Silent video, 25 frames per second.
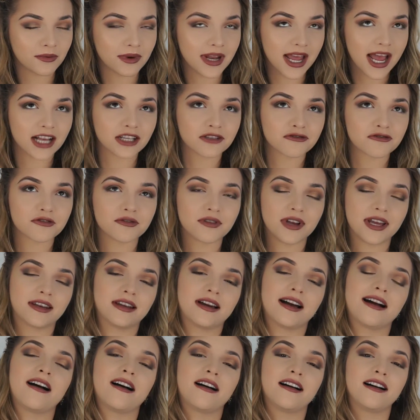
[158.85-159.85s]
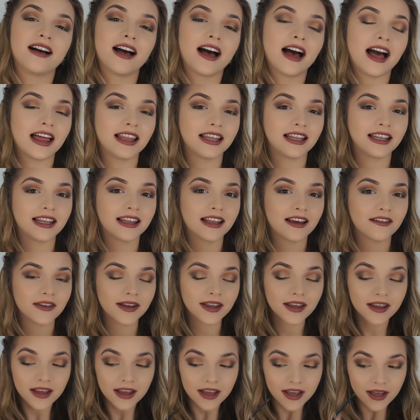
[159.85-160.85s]
natural, and I love
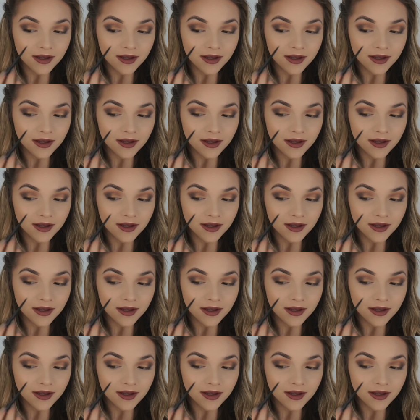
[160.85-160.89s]
it.